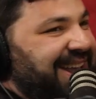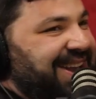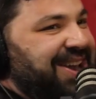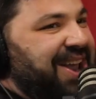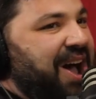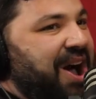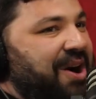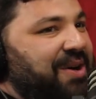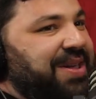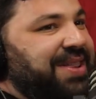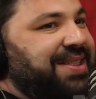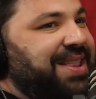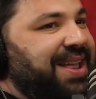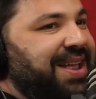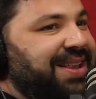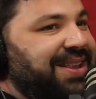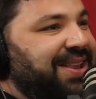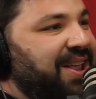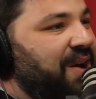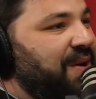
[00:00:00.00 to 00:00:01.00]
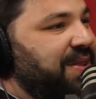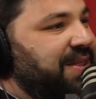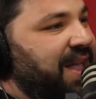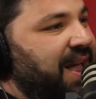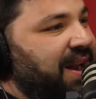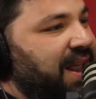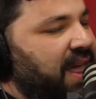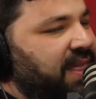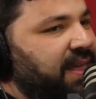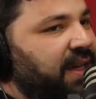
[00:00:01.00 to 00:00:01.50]
No, he's not.
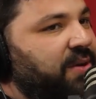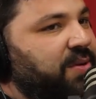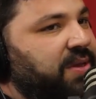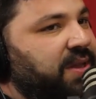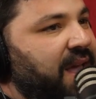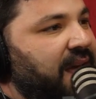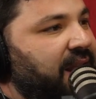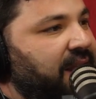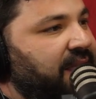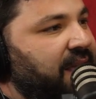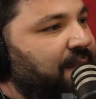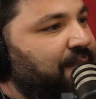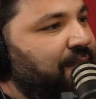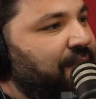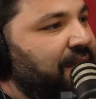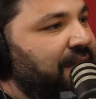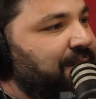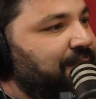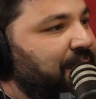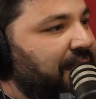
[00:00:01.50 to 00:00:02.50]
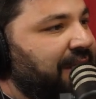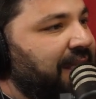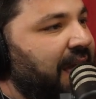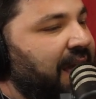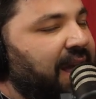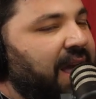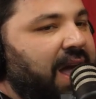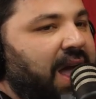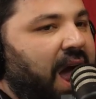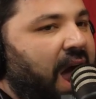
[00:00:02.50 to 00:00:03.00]
I think he was dead at that point. But
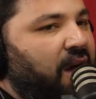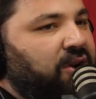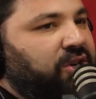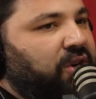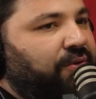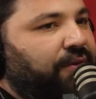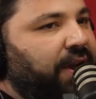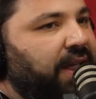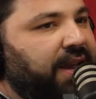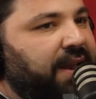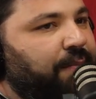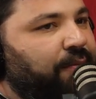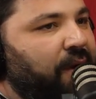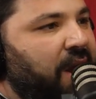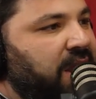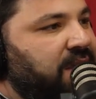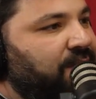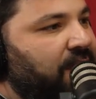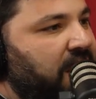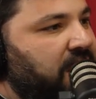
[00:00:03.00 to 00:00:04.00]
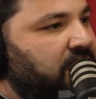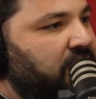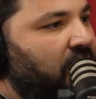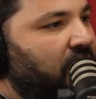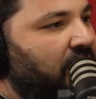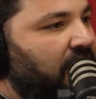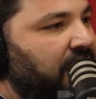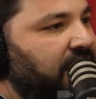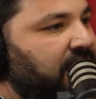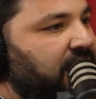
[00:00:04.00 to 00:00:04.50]
like, sure. I was just really depressed when I
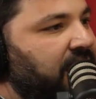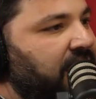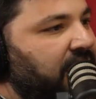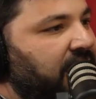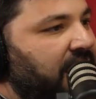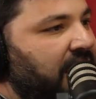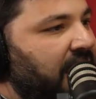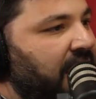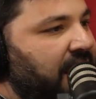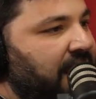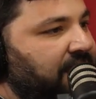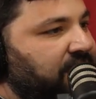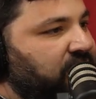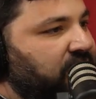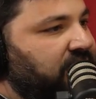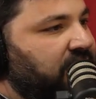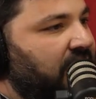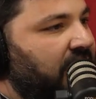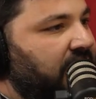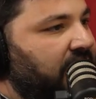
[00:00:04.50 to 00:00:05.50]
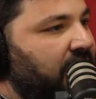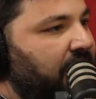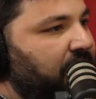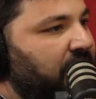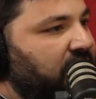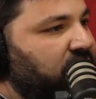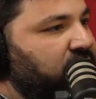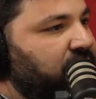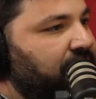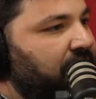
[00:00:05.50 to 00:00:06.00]
saw it, and I was just like, I'm
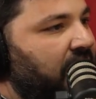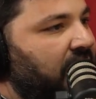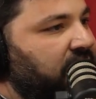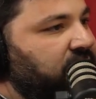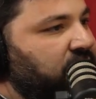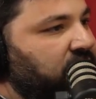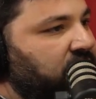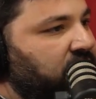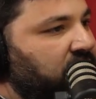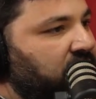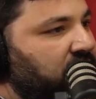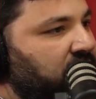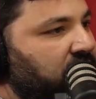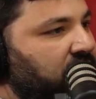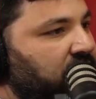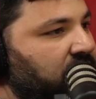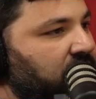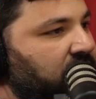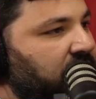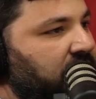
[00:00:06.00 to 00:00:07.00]
like, Jumanji 2.